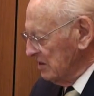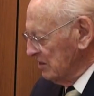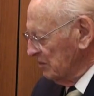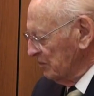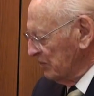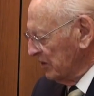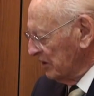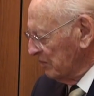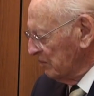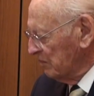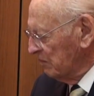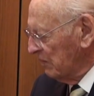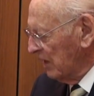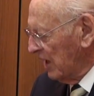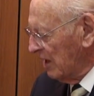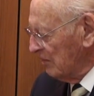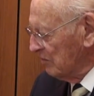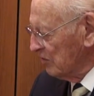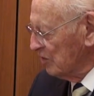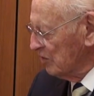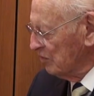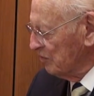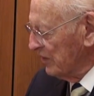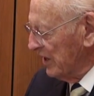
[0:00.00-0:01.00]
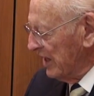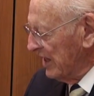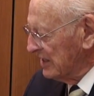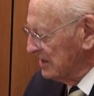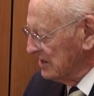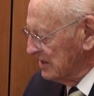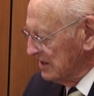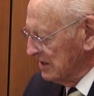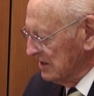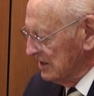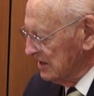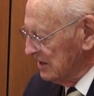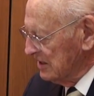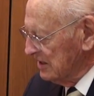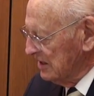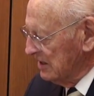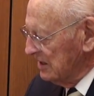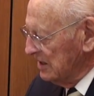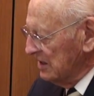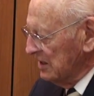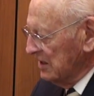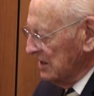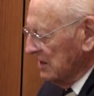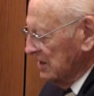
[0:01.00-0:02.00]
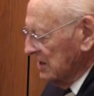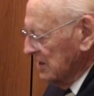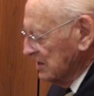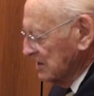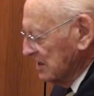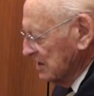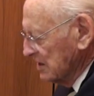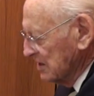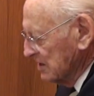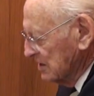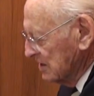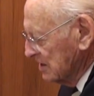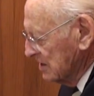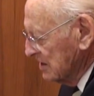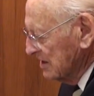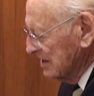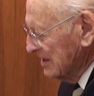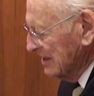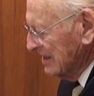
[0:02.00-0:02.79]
be bomb group adjutant, this is